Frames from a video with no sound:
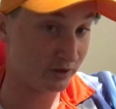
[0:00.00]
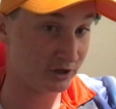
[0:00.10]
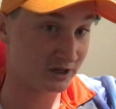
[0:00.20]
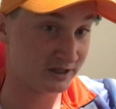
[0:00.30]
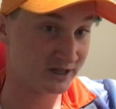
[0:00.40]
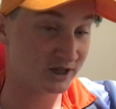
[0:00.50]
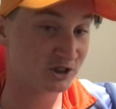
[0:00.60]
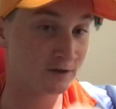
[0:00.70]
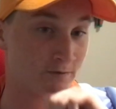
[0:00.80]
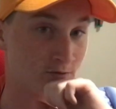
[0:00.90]
that you can attach
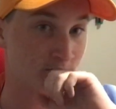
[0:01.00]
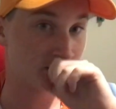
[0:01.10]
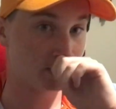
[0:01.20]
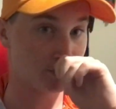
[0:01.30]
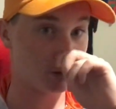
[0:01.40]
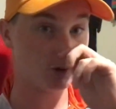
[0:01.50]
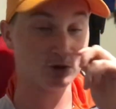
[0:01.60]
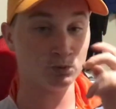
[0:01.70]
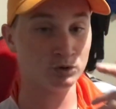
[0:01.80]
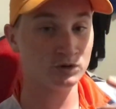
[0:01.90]
stuff on. I wish
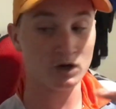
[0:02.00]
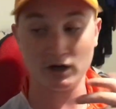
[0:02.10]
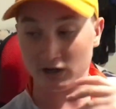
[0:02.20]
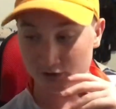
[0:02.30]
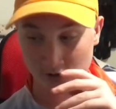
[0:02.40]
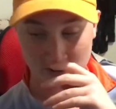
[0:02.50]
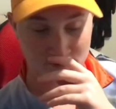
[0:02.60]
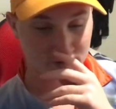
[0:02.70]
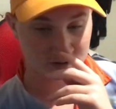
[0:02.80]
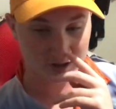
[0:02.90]
it would though, and I don't have
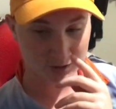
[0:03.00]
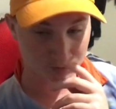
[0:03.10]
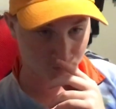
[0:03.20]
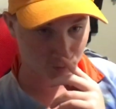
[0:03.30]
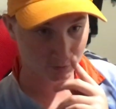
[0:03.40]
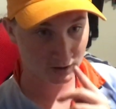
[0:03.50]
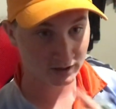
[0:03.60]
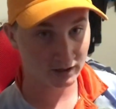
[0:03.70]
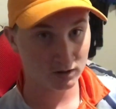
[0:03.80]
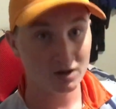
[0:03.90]
any attachments for it right
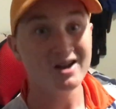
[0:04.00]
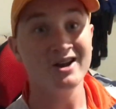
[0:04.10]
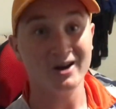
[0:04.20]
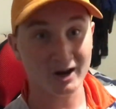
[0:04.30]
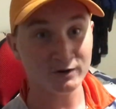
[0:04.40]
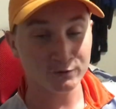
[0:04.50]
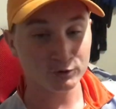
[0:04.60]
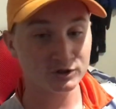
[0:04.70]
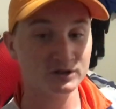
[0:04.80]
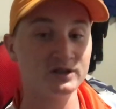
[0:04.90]
now,
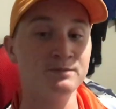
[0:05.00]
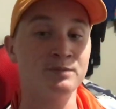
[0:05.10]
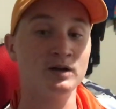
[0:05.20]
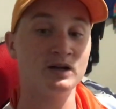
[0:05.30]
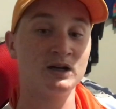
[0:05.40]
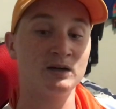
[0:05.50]
unfortunately. But